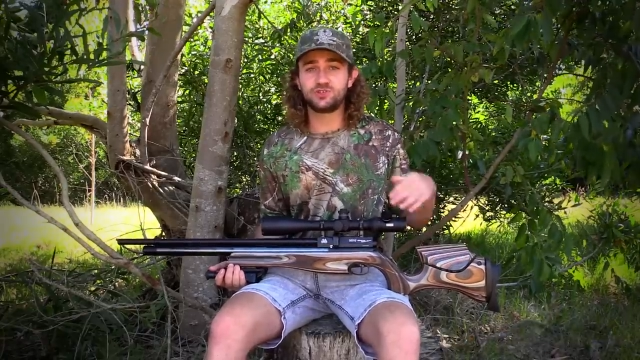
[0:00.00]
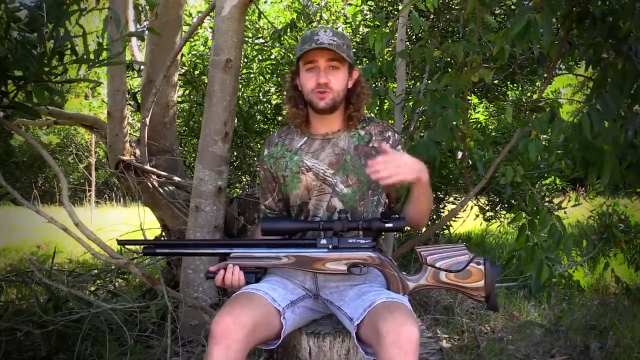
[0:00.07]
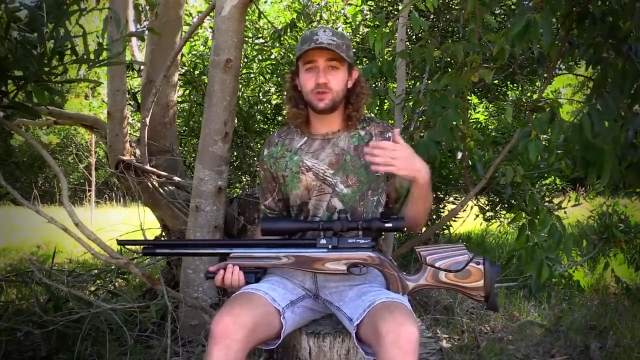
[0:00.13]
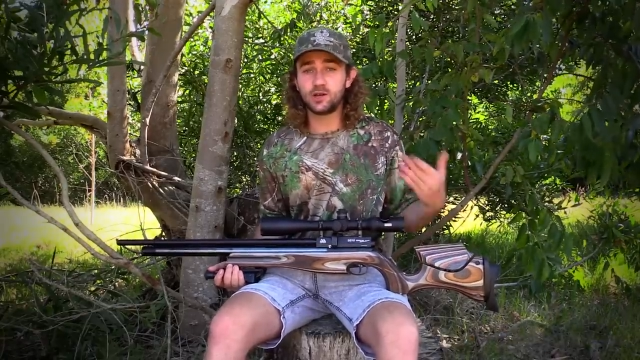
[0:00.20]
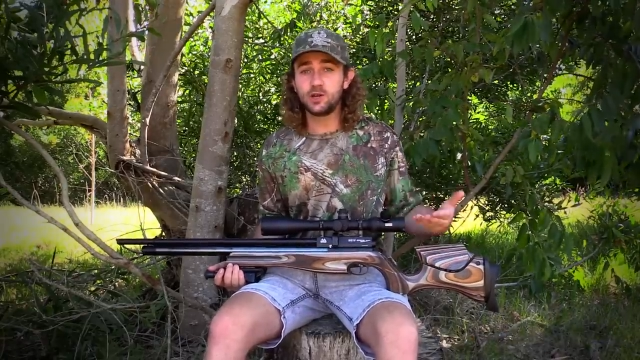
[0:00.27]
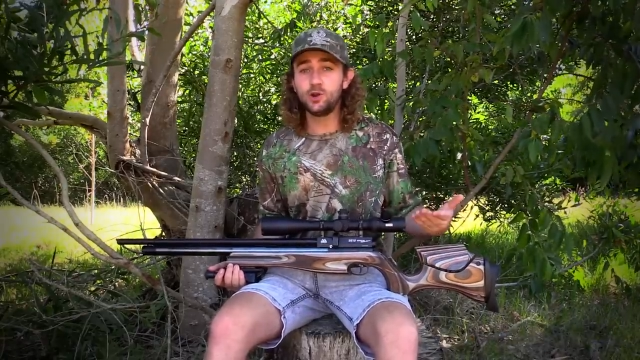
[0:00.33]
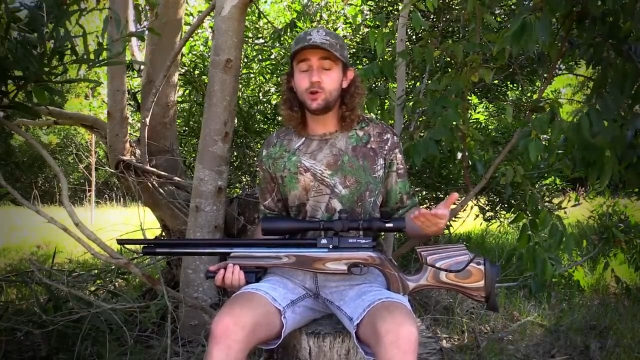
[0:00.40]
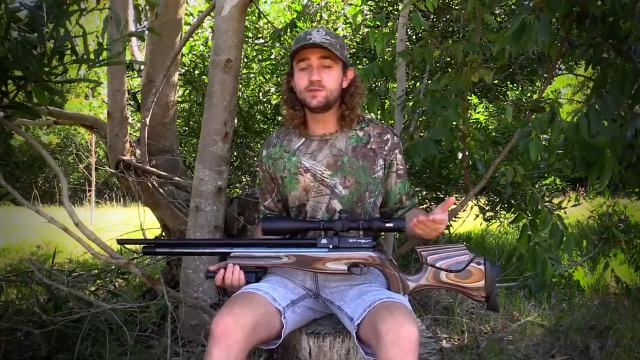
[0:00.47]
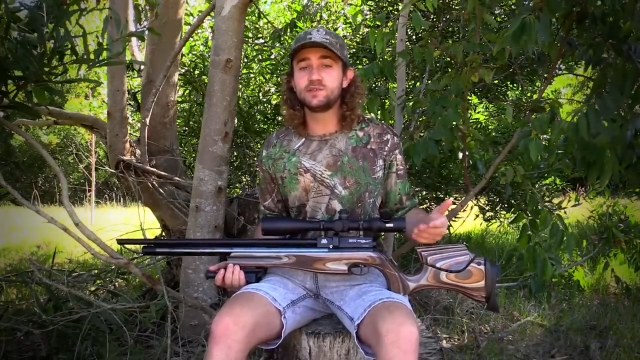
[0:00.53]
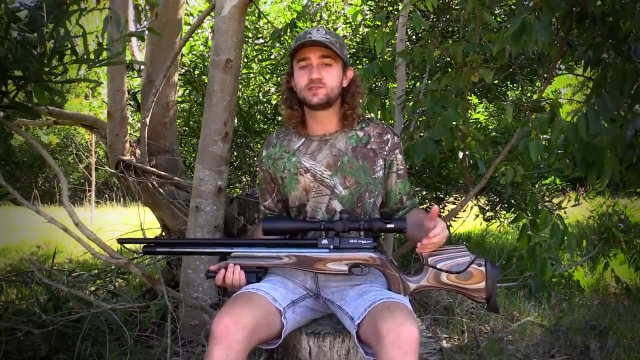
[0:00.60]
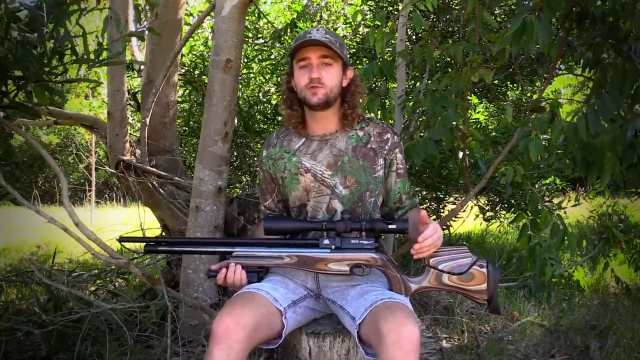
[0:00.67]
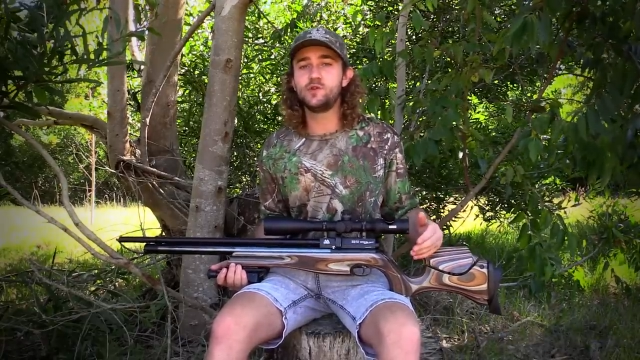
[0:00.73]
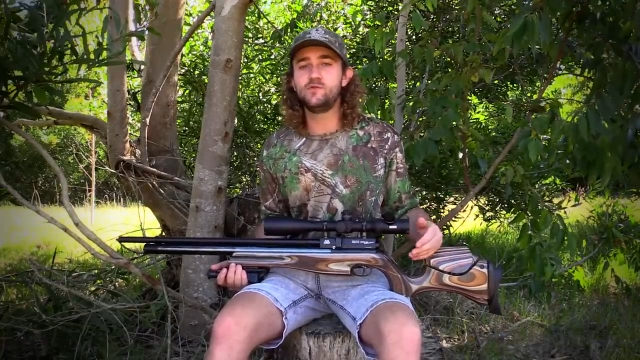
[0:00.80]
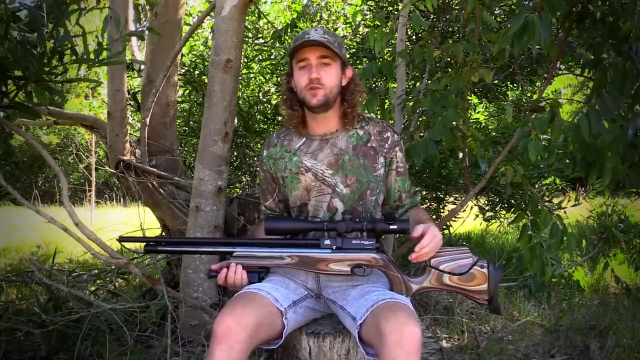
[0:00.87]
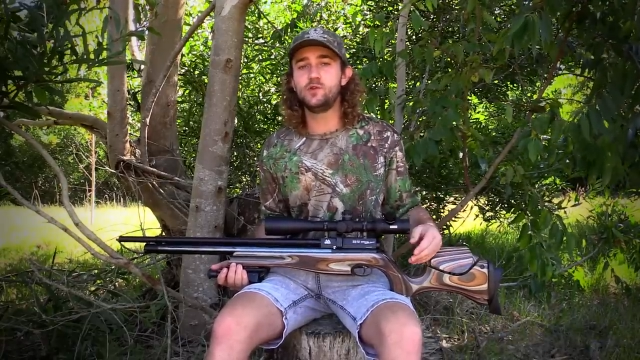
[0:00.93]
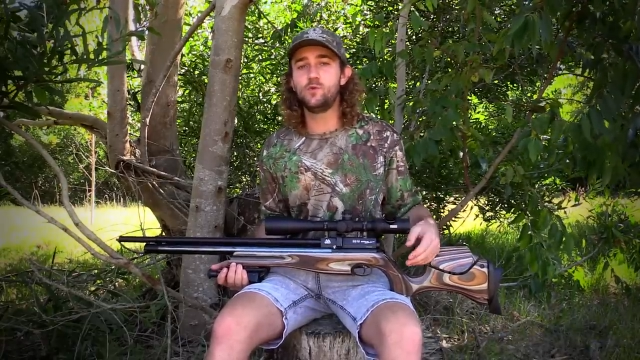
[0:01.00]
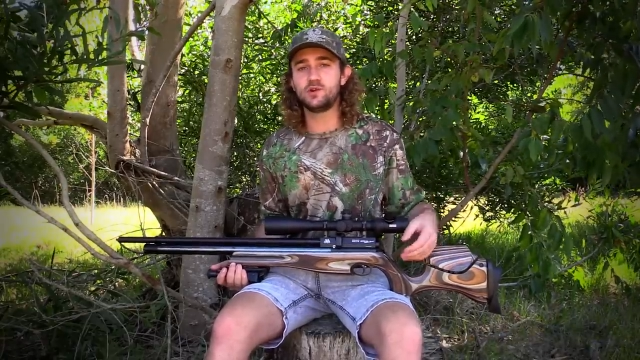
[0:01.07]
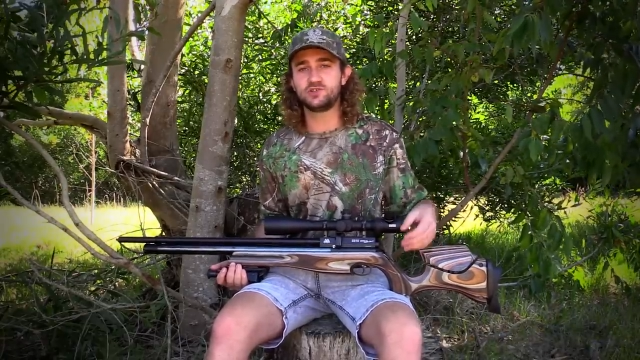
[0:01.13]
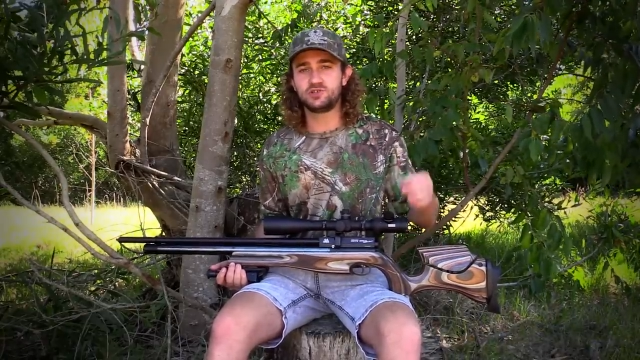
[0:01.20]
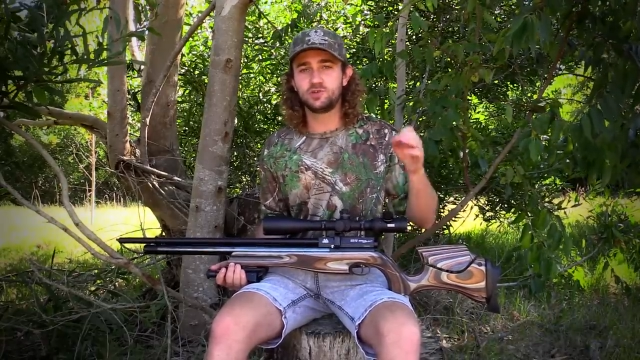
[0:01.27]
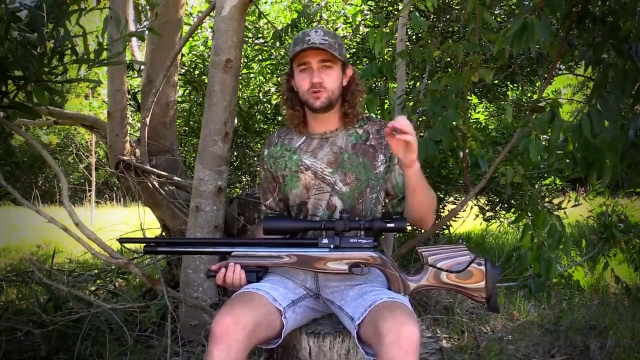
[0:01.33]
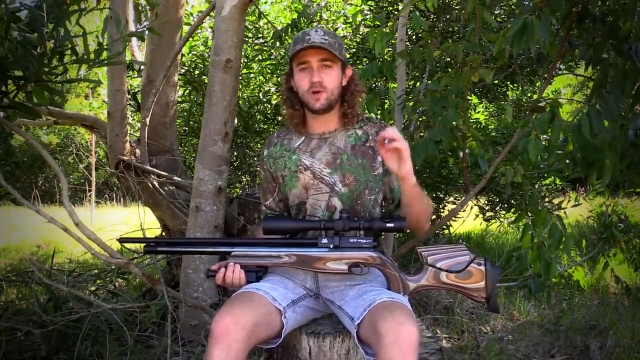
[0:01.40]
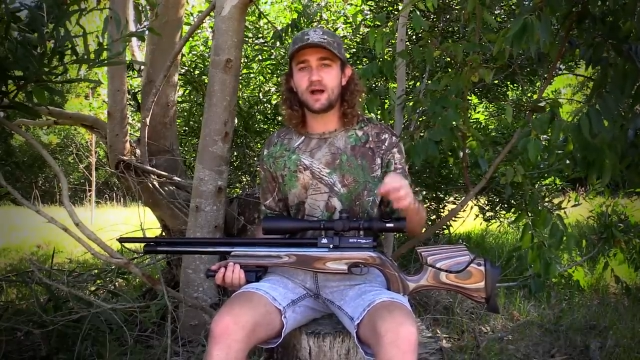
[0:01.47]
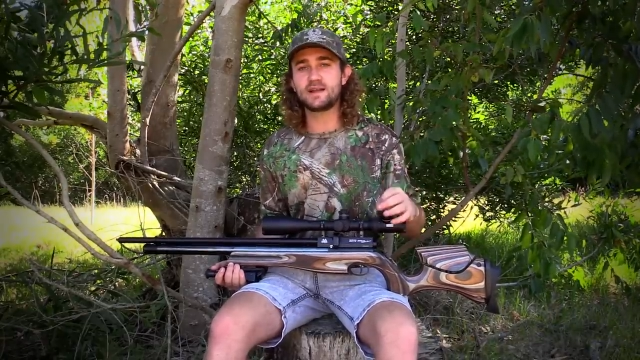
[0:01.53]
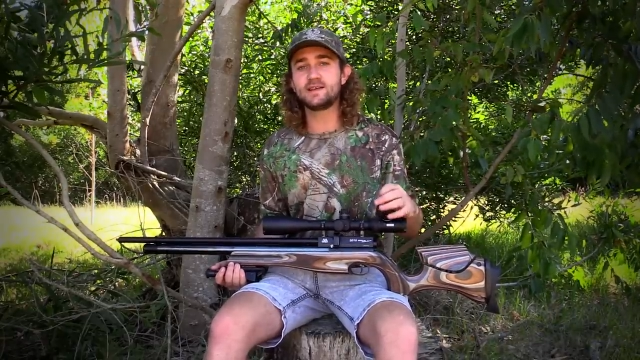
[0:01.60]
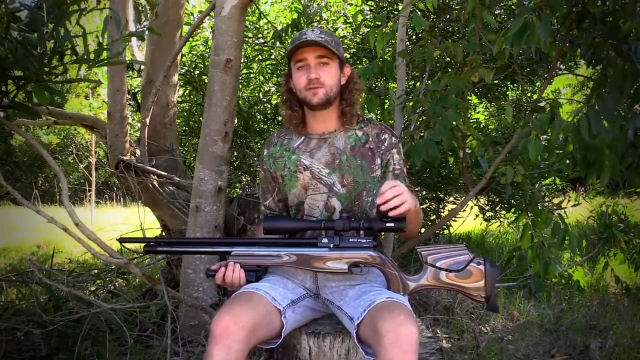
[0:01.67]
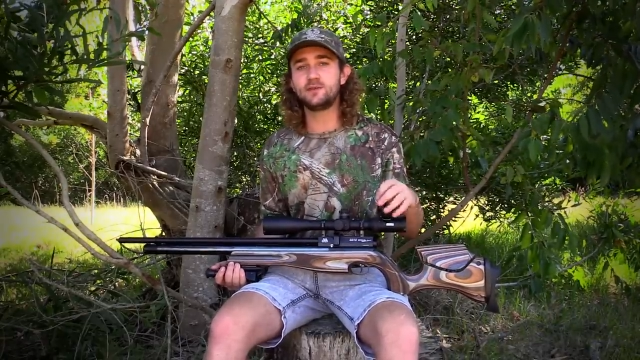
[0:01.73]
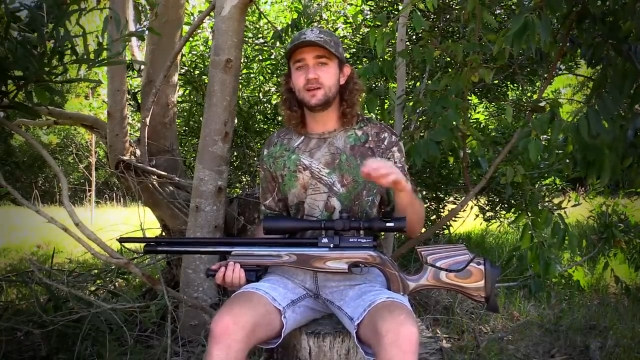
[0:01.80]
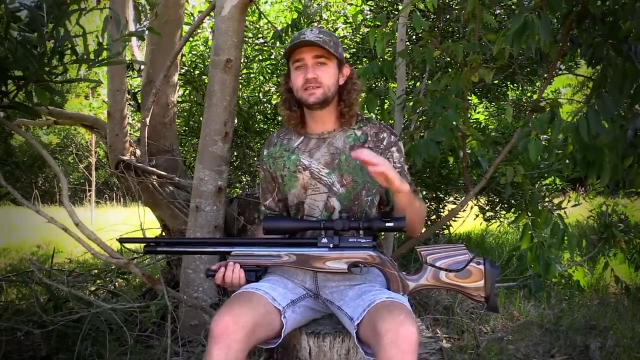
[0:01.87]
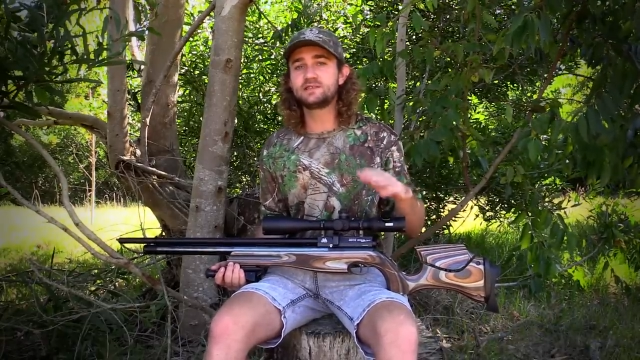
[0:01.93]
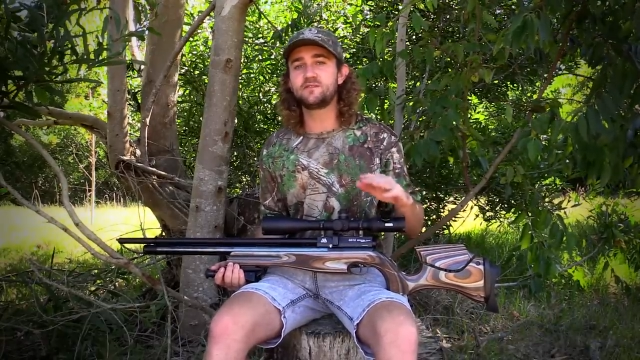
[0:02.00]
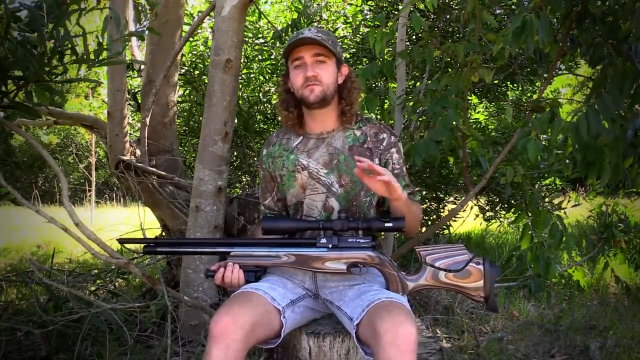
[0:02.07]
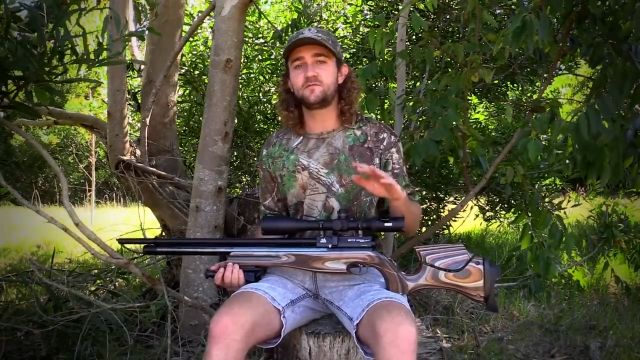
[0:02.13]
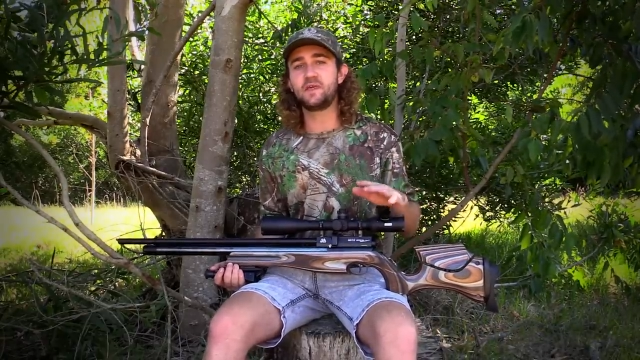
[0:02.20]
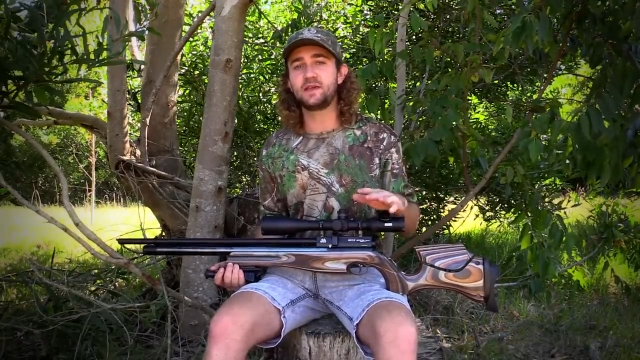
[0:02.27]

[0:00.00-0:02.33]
to include in this review was to write down a list of